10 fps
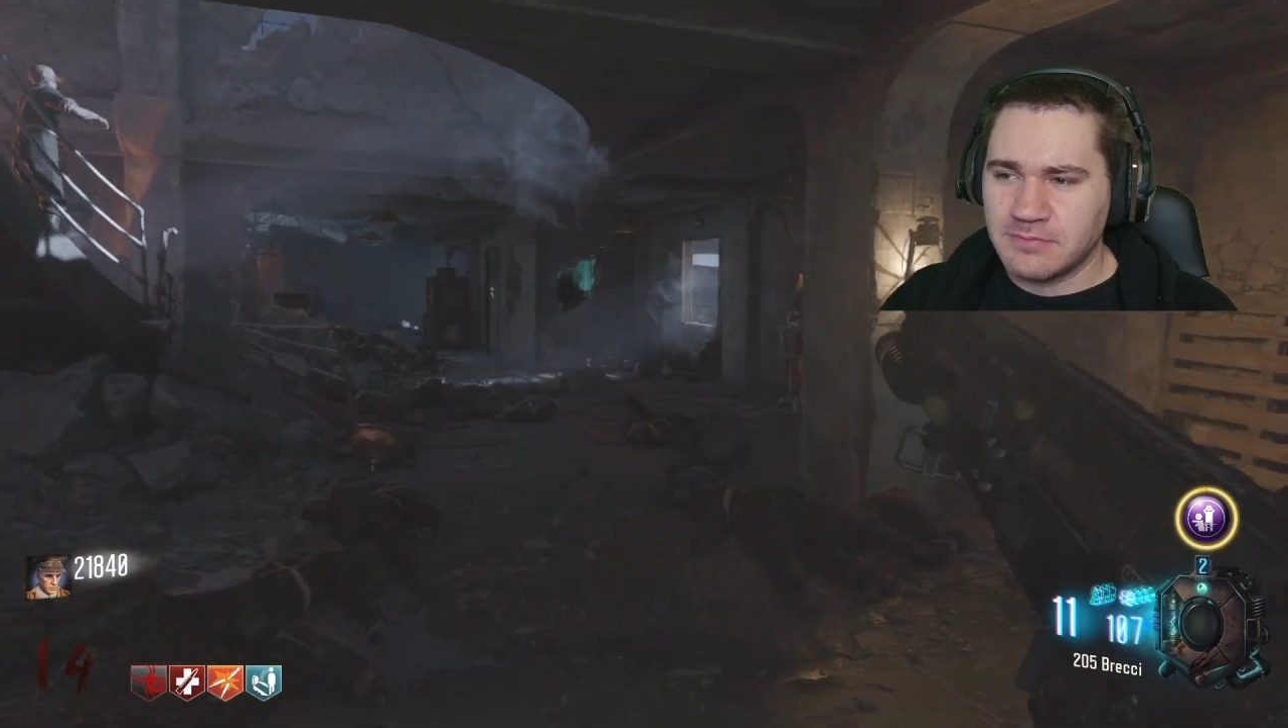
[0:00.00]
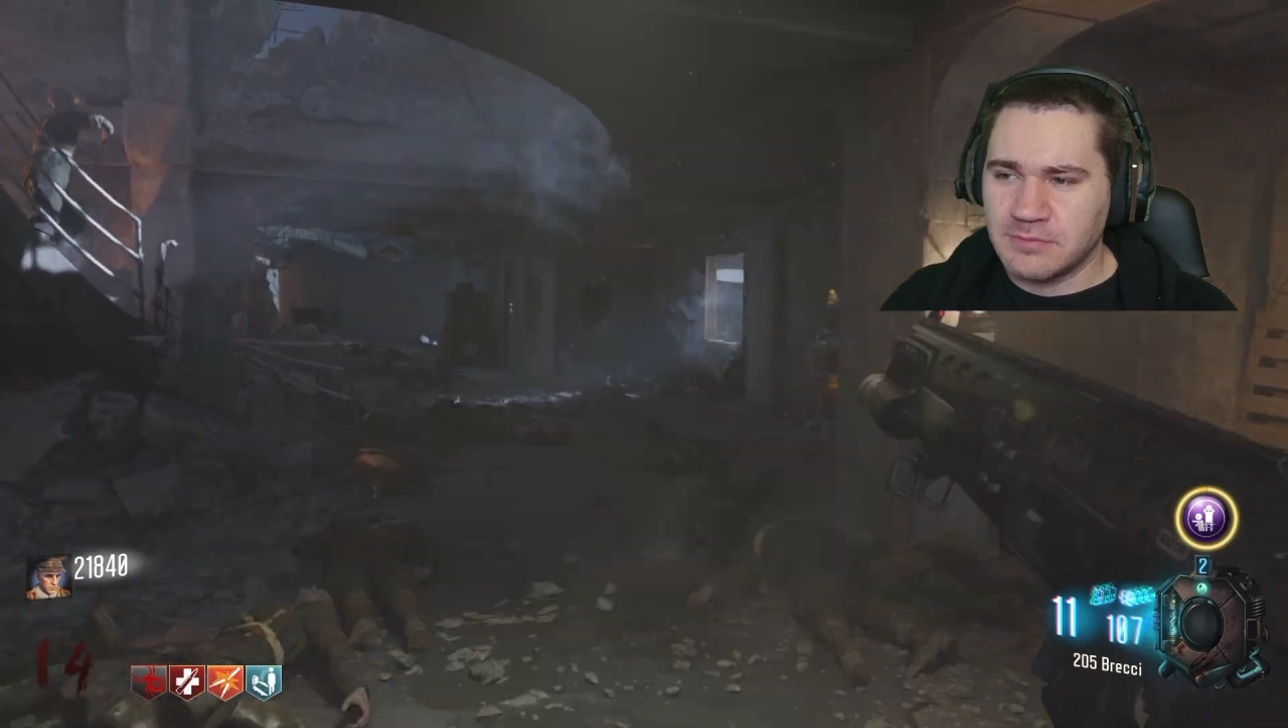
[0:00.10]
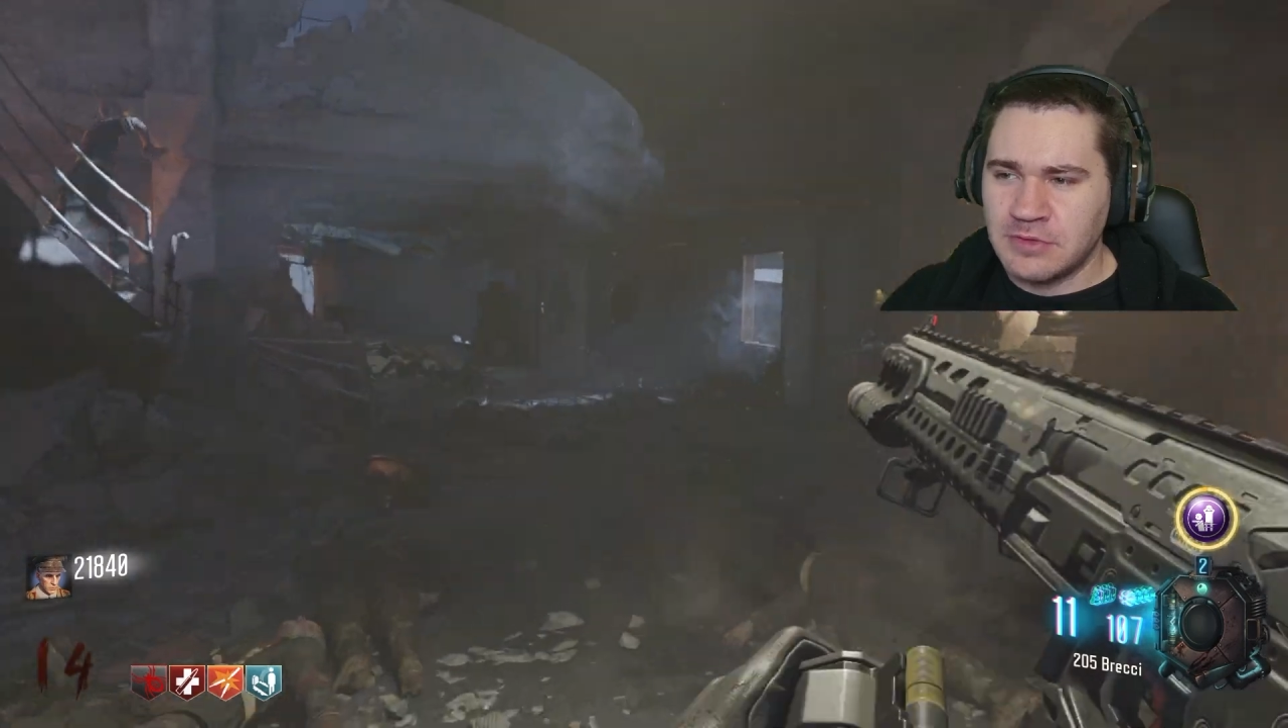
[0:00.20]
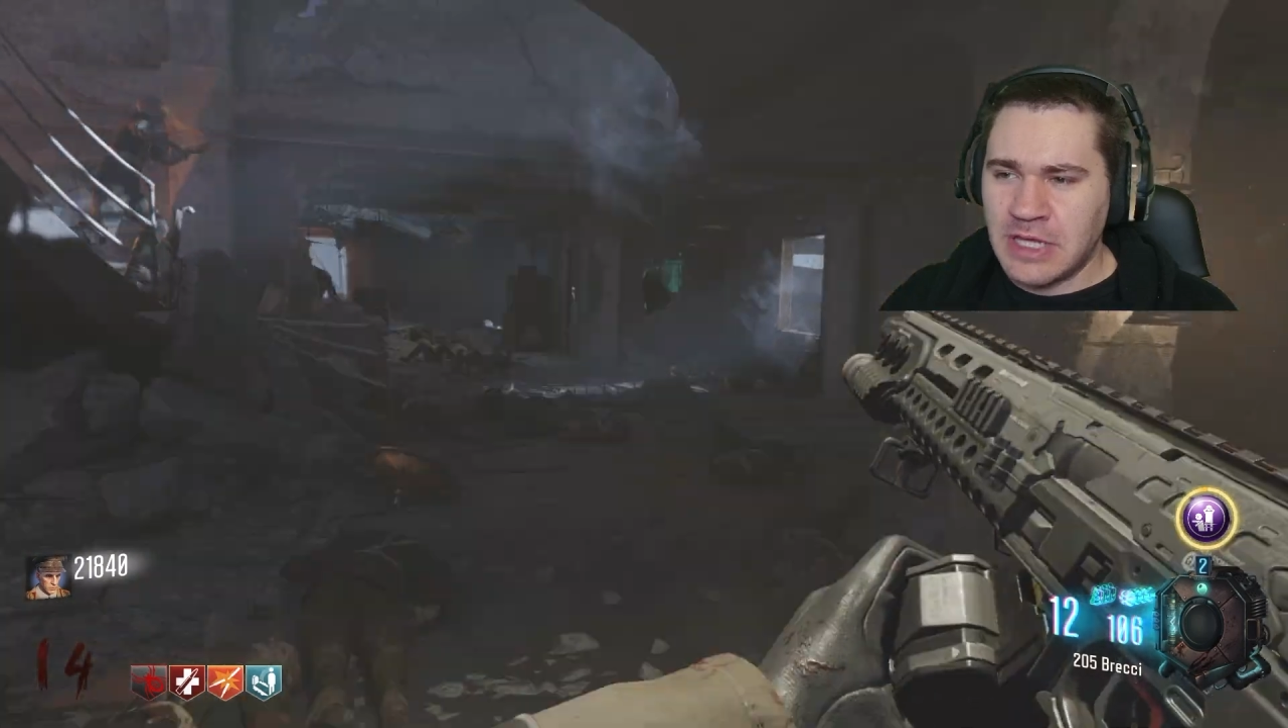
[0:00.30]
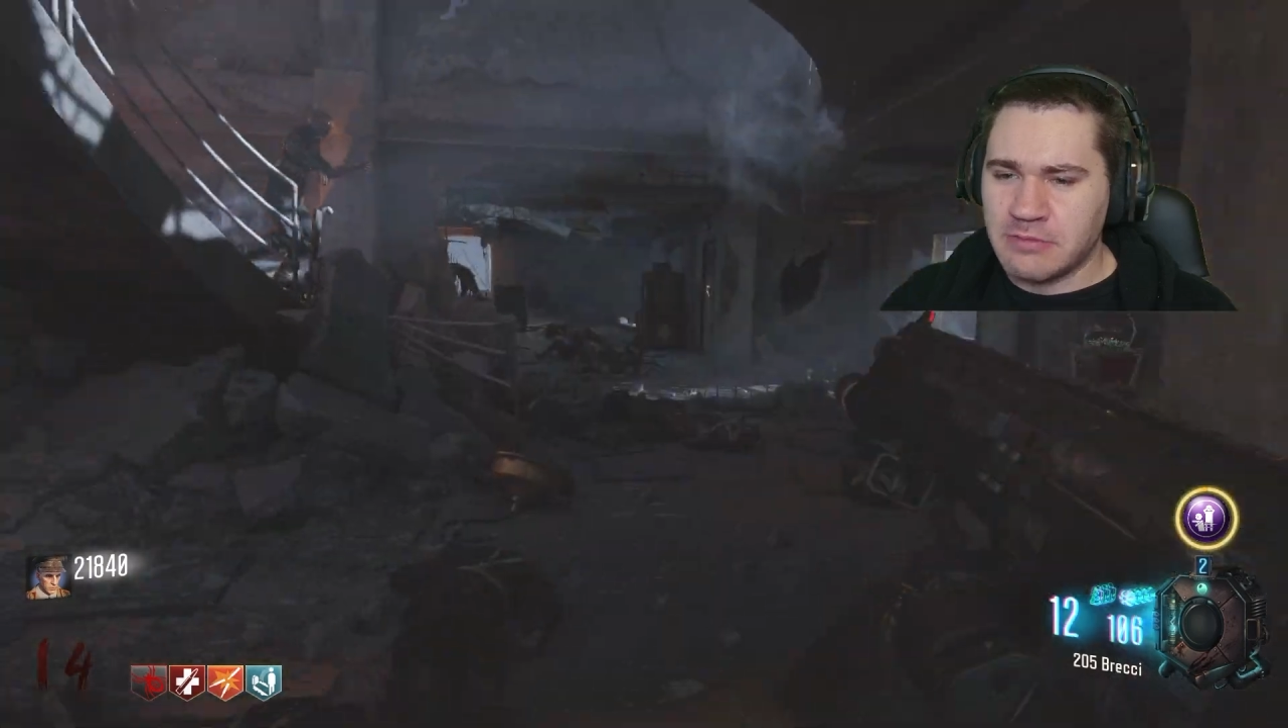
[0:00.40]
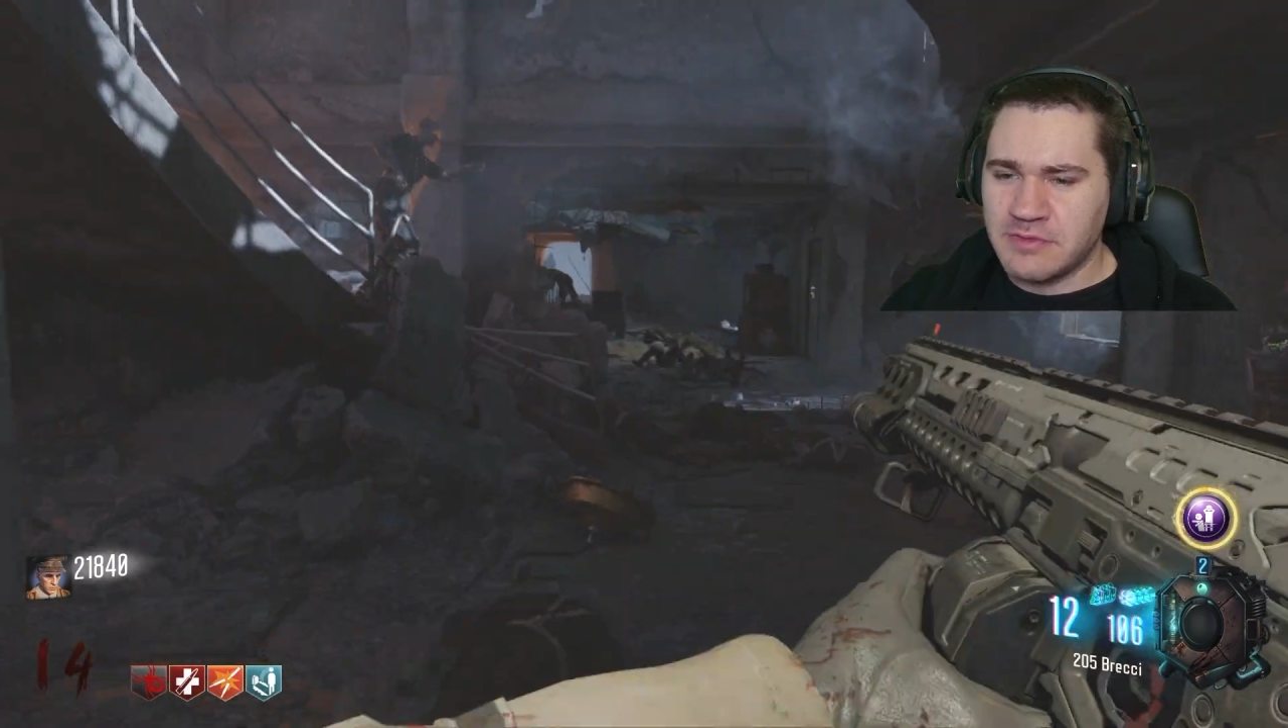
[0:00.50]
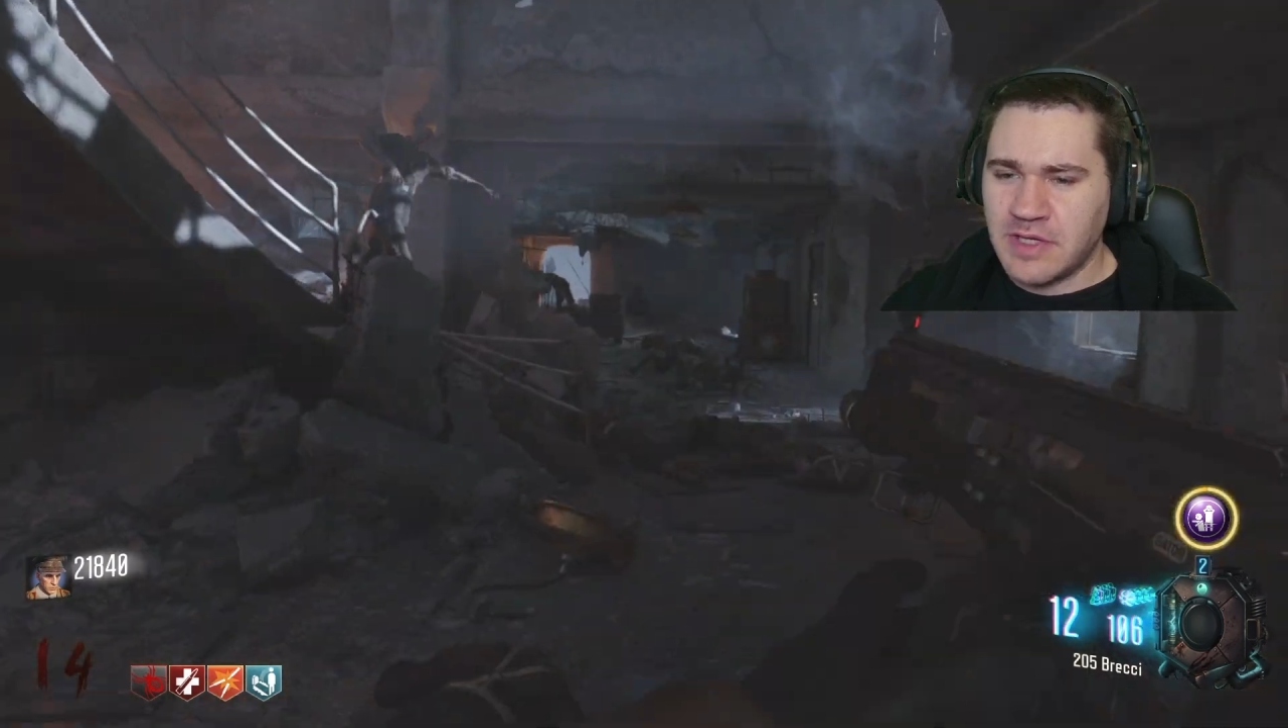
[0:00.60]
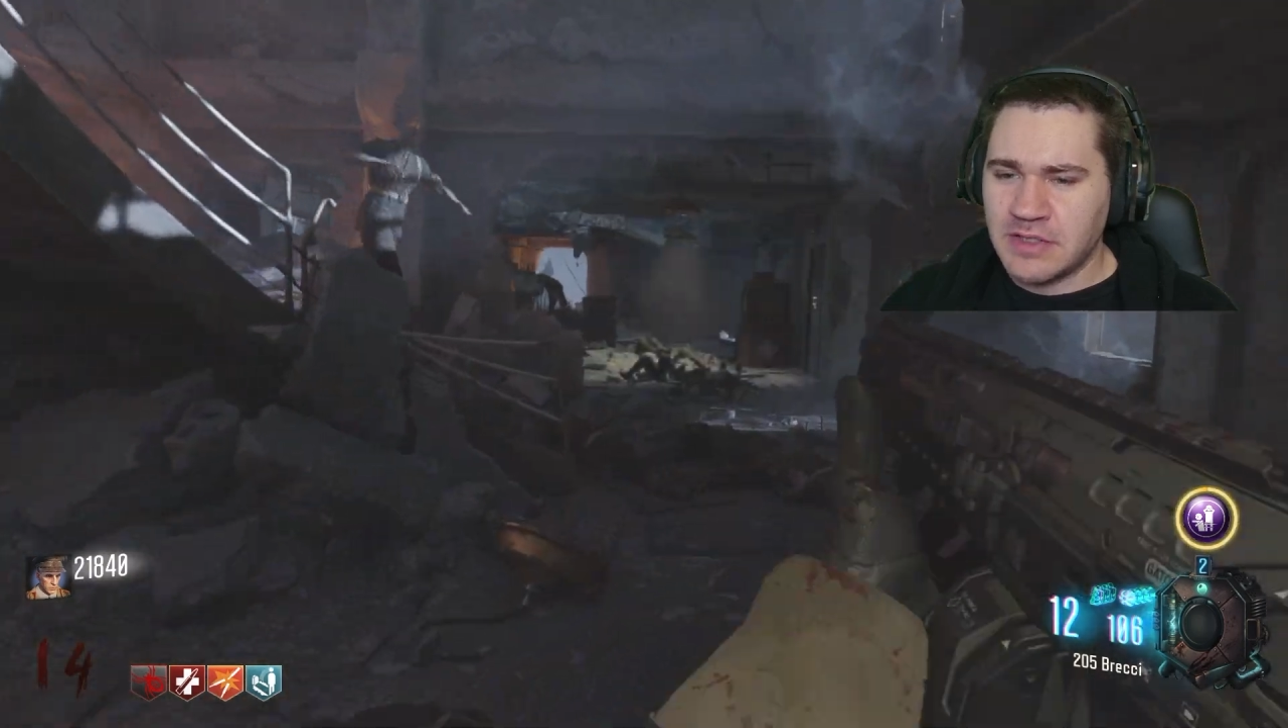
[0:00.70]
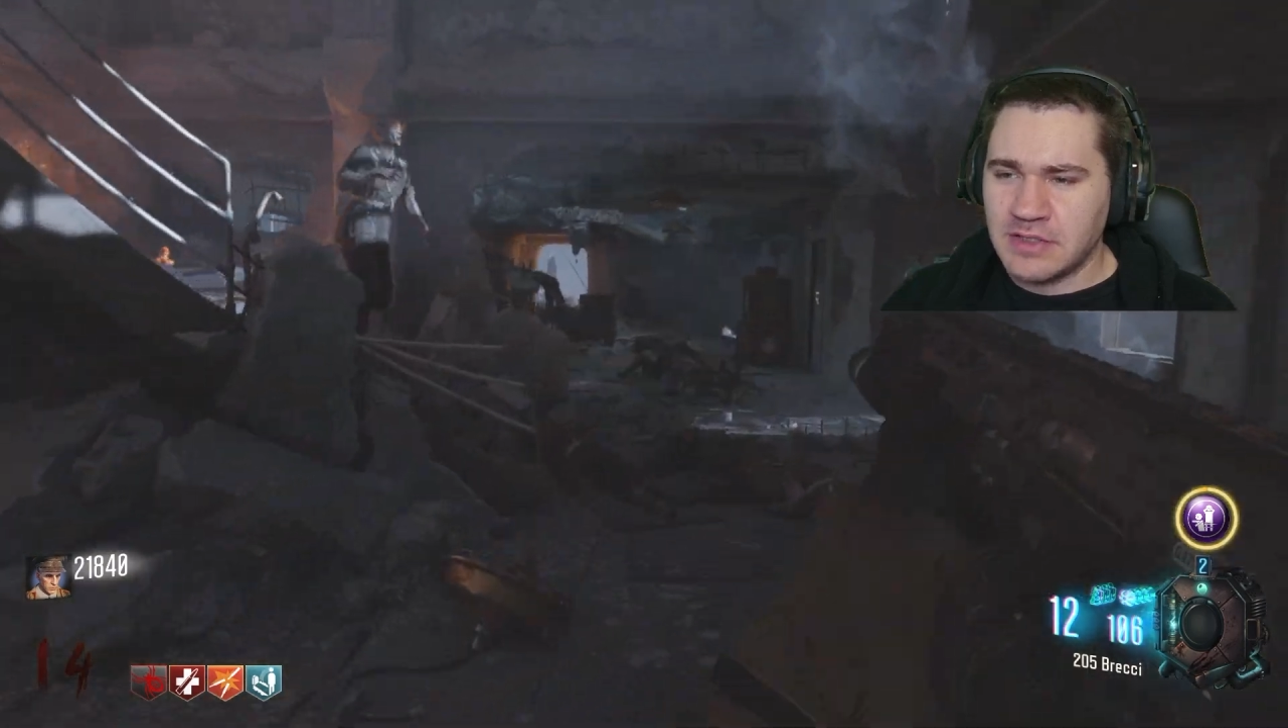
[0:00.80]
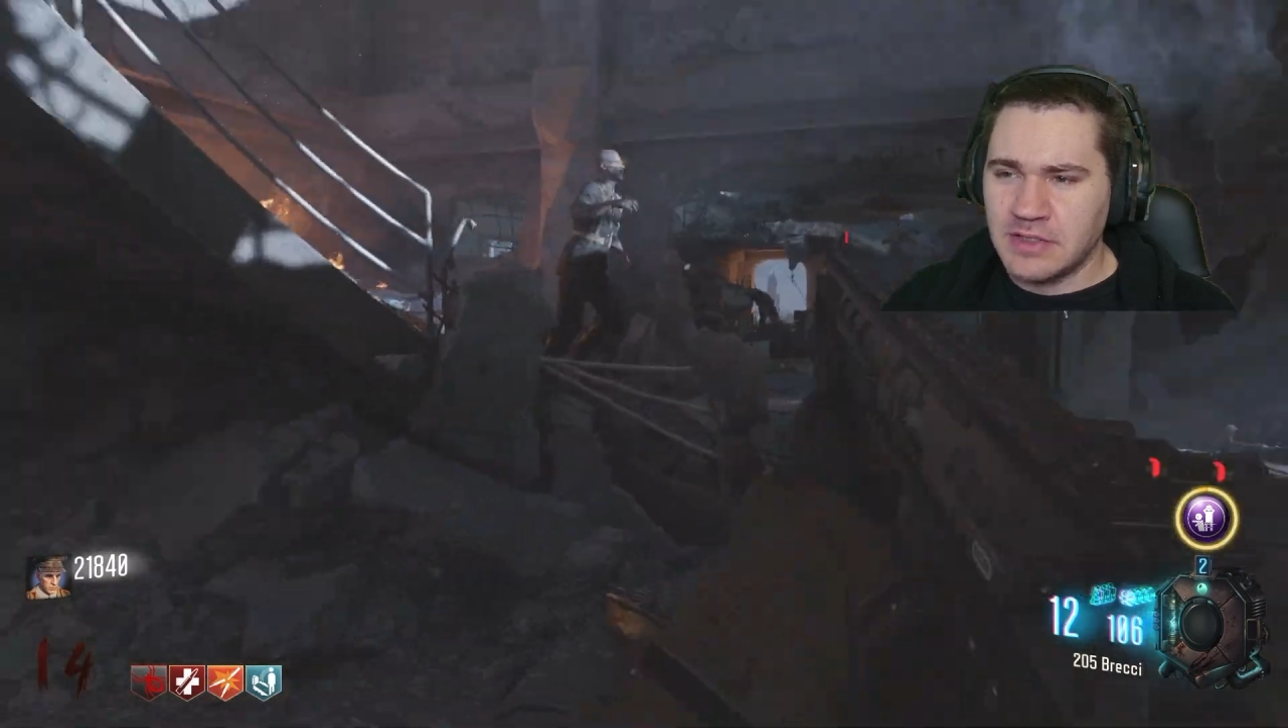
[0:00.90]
now we've got the